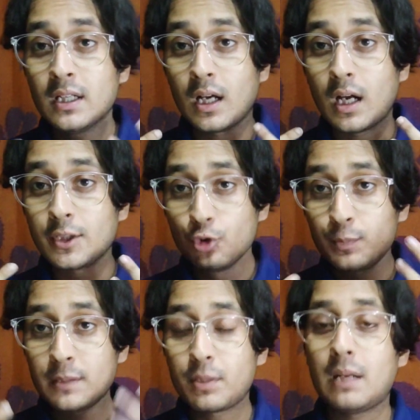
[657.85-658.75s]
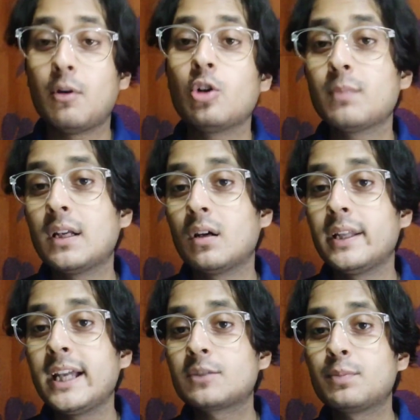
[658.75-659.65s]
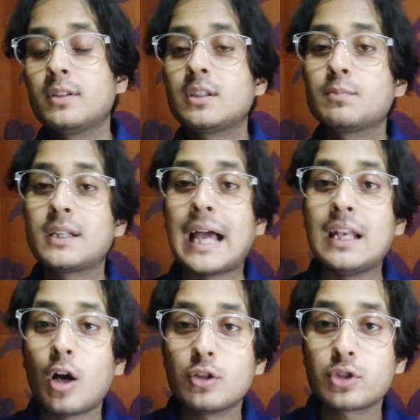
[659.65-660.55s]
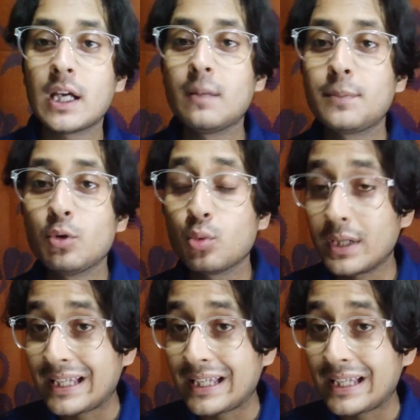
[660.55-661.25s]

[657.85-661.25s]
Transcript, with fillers: uh, you people about my learning experiences but i'll also help you